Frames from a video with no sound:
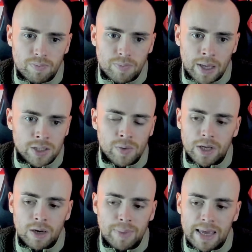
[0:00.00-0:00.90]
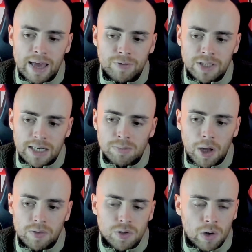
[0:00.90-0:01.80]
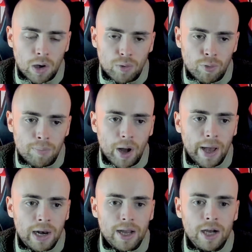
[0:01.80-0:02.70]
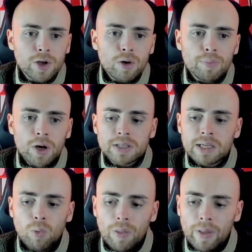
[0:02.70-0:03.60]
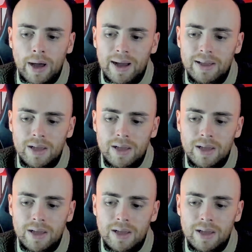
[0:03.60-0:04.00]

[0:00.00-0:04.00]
is only going to be here for 6 months on loan from Bayern. Like, I don't personally want that.